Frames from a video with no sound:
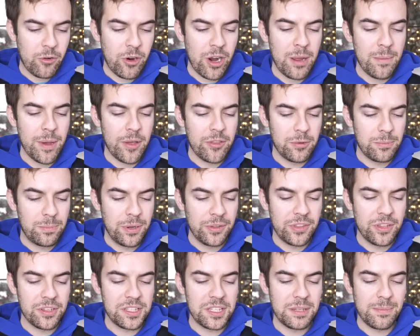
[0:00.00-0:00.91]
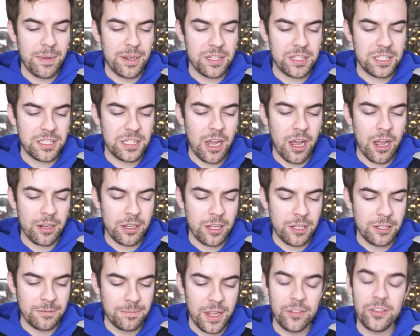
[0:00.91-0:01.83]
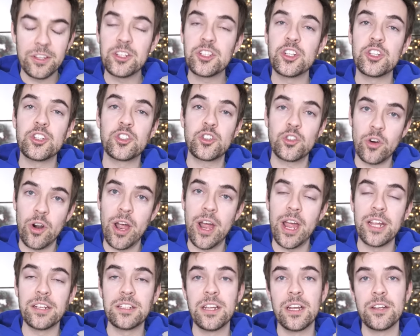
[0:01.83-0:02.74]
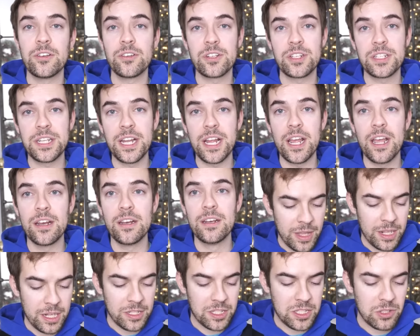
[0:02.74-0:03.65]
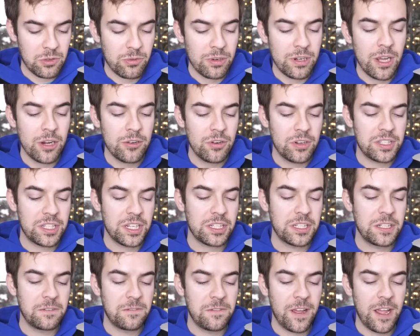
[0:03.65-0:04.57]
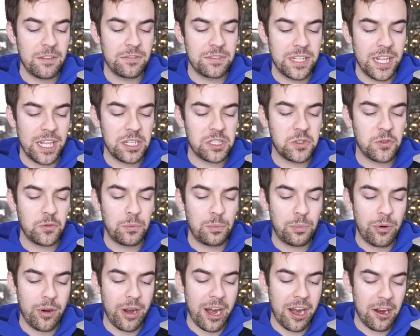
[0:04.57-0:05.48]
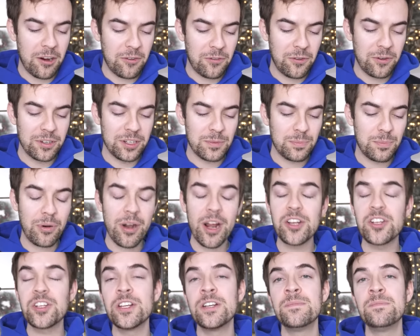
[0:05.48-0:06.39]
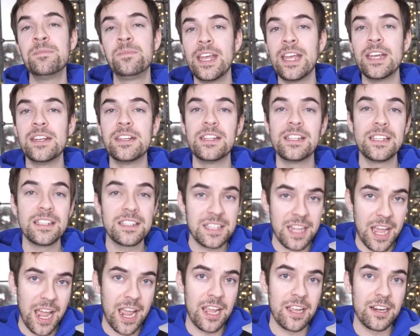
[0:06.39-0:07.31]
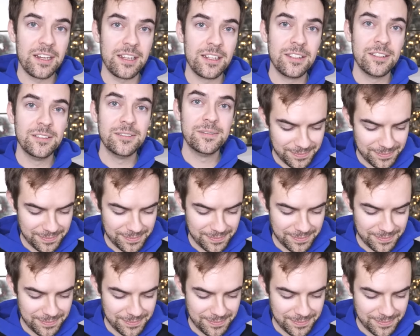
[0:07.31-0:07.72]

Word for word: grandmother put this in my stocking. At least she's trying to understand. And it's three hundred sixty-five days of prayer for depression and anxiety.